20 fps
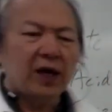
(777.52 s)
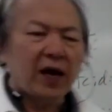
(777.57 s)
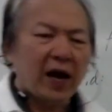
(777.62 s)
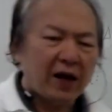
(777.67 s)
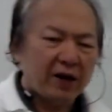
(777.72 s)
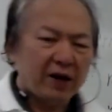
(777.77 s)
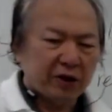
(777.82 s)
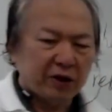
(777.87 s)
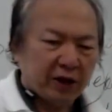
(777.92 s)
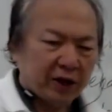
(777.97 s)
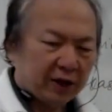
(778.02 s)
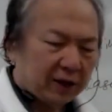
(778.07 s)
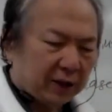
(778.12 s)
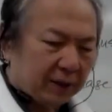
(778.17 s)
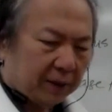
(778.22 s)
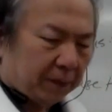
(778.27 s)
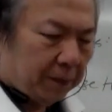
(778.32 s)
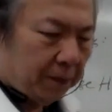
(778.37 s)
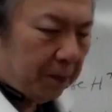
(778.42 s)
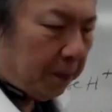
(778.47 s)
the acid.
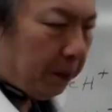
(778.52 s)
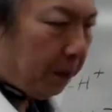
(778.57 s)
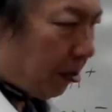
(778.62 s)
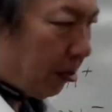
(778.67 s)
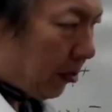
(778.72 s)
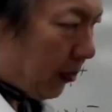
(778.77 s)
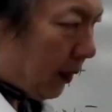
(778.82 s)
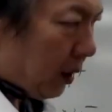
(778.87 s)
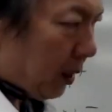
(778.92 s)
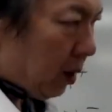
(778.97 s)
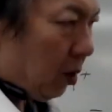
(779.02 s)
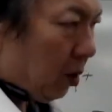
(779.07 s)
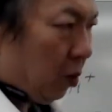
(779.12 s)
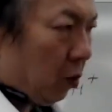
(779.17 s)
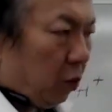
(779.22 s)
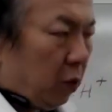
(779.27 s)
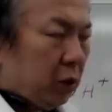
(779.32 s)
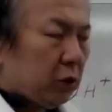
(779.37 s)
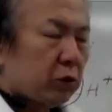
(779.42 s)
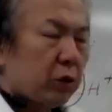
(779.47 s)

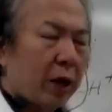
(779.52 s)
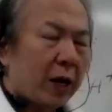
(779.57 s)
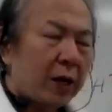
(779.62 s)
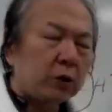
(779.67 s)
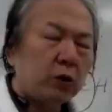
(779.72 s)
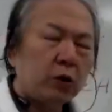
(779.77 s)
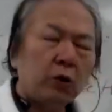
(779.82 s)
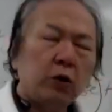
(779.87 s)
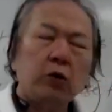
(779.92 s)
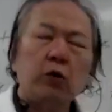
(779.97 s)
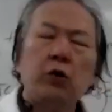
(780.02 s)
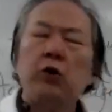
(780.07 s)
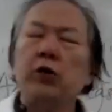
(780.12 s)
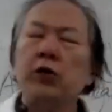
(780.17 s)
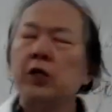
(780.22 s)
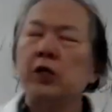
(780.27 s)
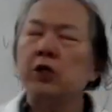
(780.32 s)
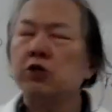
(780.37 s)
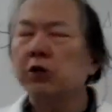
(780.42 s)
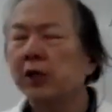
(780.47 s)
We try
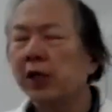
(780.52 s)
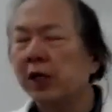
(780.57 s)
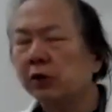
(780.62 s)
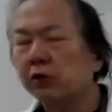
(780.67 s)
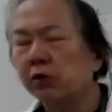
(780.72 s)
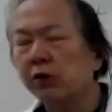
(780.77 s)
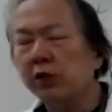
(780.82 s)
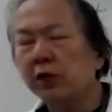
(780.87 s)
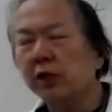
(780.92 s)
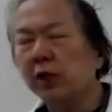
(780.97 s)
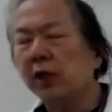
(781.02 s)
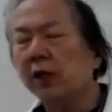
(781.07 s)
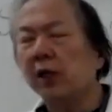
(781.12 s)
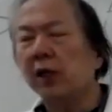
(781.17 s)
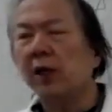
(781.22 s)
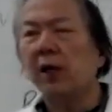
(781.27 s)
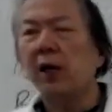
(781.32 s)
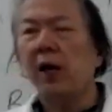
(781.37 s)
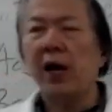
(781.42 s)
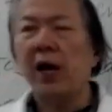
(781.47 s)
to introduction
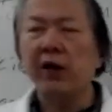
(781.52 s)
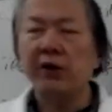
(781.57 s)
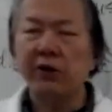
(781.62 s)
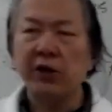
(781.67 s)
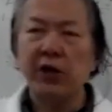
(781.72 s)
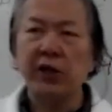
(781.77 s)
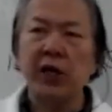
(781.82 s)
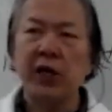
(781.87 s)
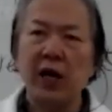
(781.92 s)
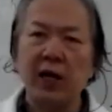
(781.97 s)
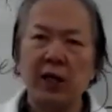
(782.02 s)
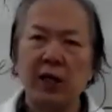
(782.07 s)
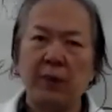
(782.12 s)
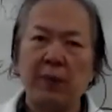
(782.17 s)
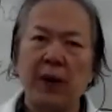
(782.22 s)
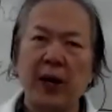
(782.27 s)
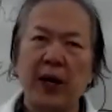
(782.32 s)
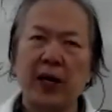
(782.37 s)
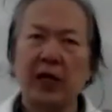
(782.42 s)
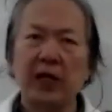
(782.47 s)
the acid and the
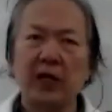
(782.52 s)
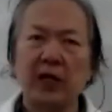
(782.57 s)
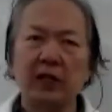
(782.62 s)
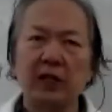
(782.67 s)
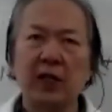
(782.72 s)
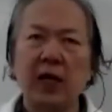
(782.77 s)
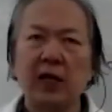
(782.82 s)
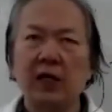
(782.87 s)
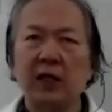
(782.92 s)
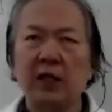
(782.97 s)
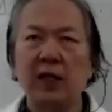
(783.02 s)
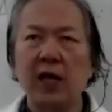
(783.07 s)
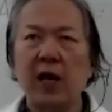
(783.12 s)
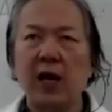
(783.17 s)
base, and